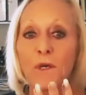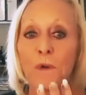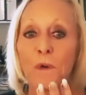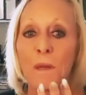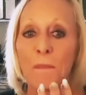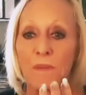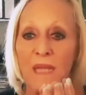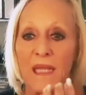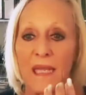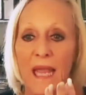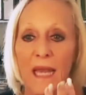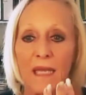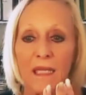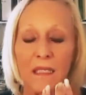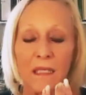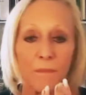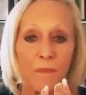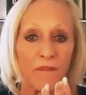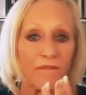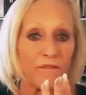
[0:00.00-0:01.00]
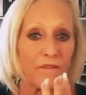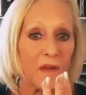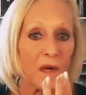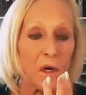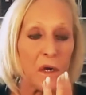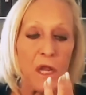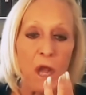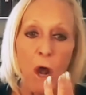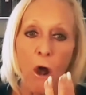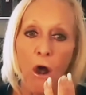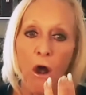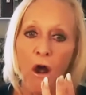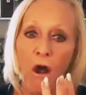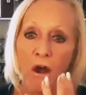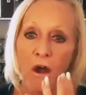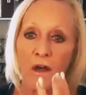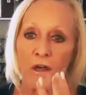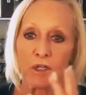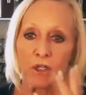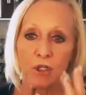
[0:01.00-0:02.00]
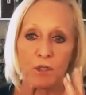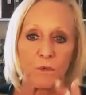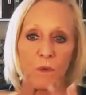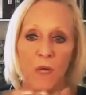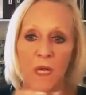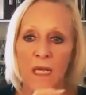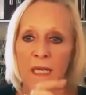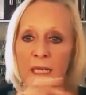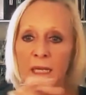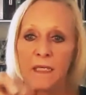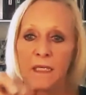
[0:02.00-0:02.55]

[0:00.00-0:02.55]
crippling and it can be very hard to